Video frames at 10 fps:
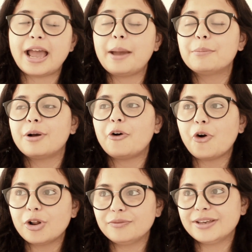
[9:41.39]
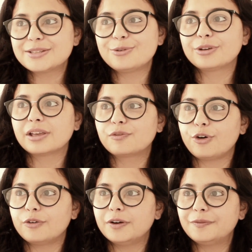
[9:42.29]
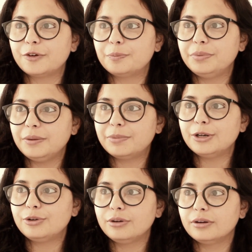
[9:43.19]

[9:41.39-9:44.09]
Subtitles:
I am always looking forward for people